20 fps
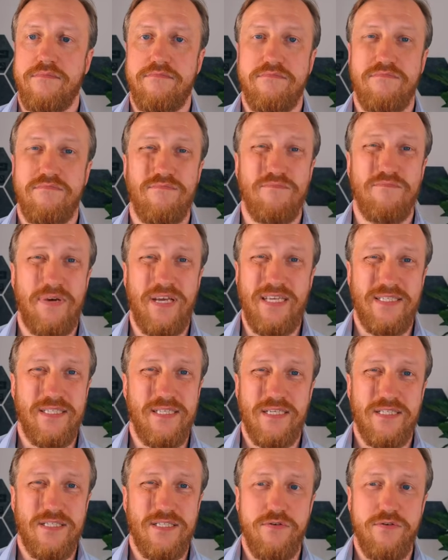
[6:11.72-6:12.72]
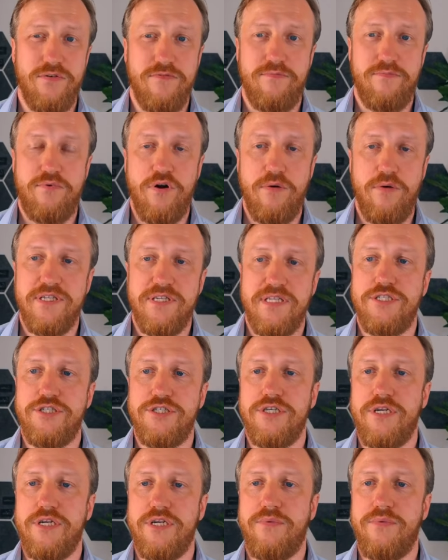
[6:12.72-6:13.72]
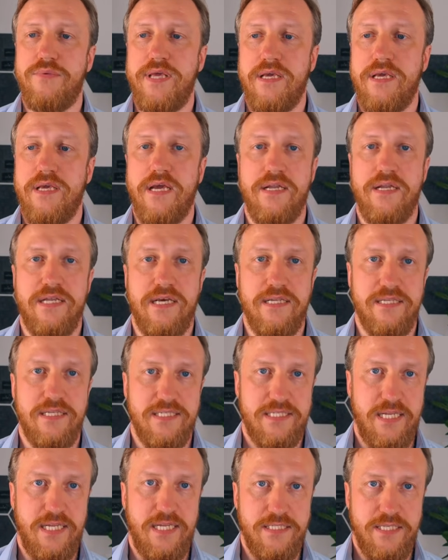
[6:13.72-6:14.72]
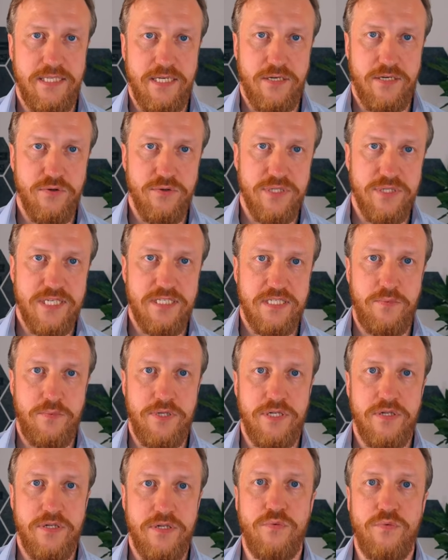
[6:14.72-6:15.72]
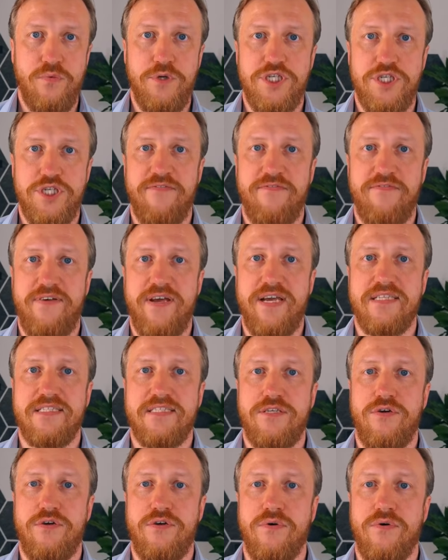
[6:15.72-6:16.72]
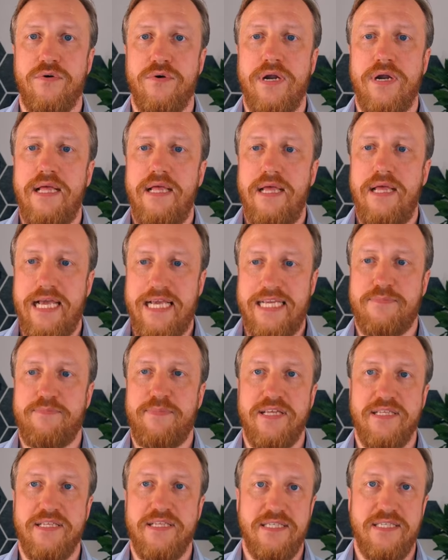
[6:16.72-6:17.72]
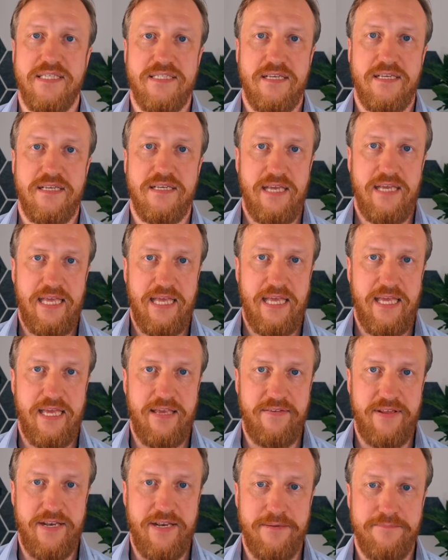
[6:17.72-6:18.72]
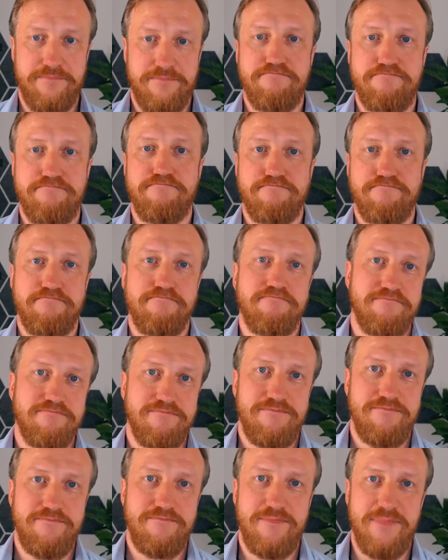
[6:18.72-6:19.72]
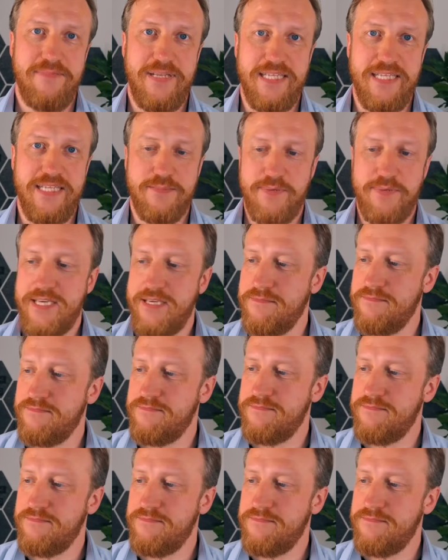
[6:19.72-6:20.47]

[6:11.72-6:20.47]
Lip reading: basics of prompt engineering and understanding context window, which affects your expenses heavily. Let's begin.